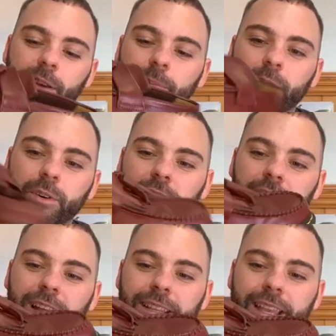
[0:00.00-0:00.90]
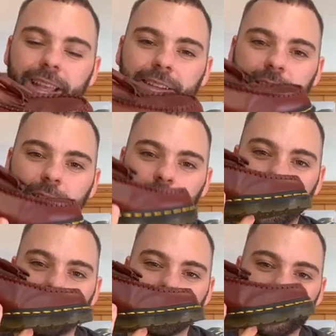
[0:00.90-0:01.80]
but again,
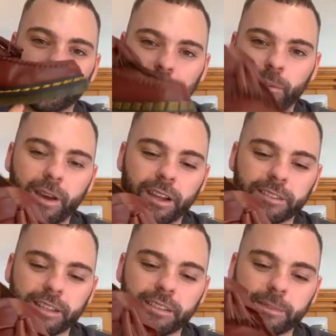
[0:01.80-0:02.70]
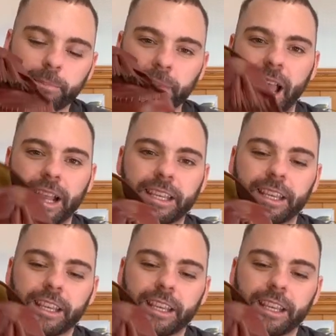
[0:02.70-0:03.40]
with Doctor Martens, black,